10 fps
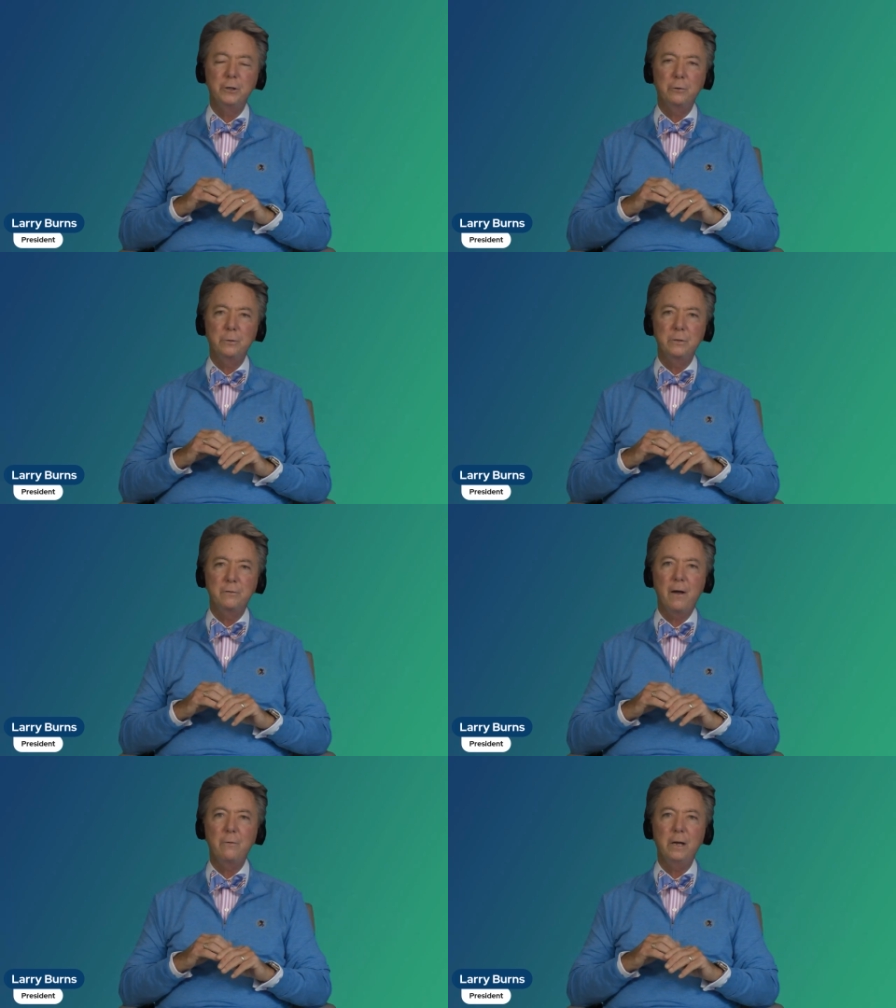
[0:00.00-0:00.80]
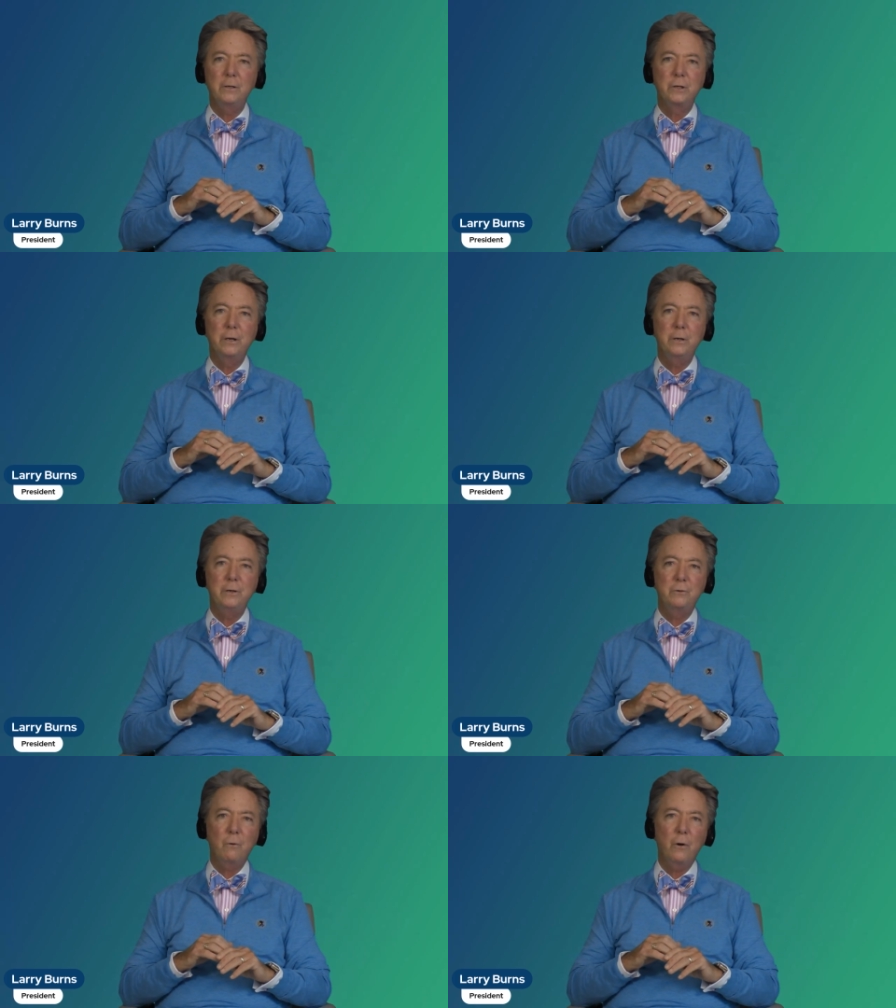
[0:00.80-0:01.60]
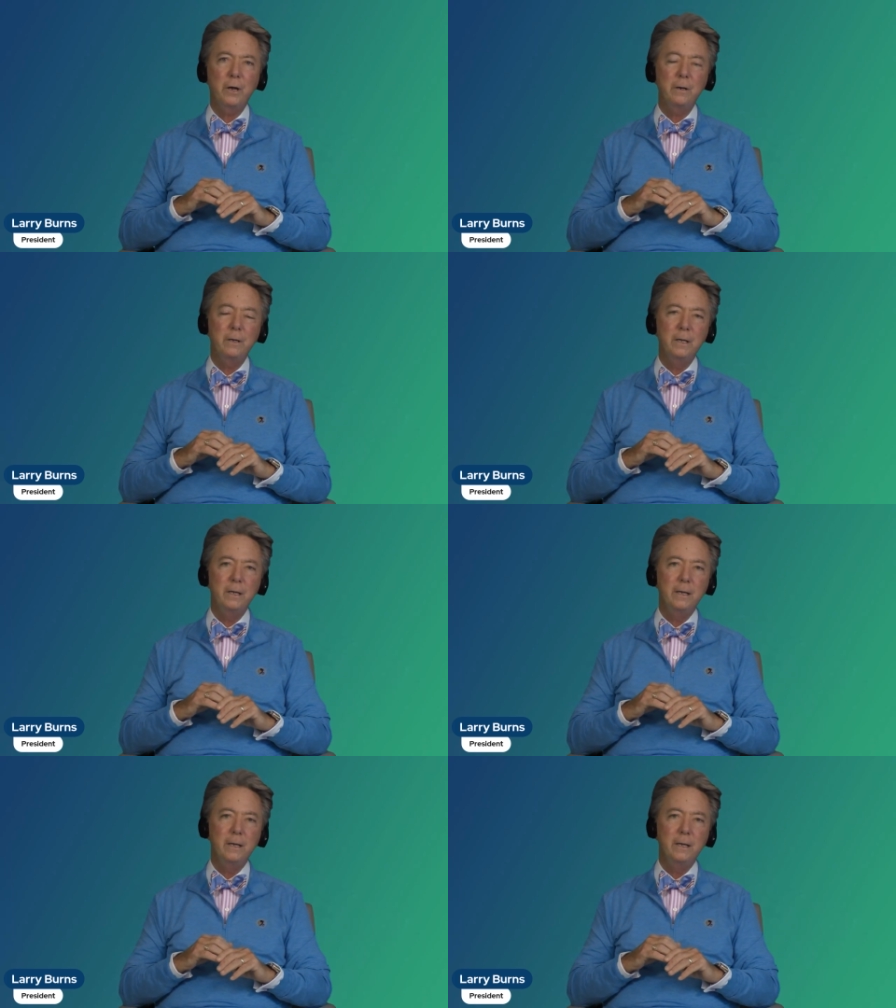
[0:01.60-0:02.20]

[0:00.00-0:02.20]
Children's Foundation in Detroit.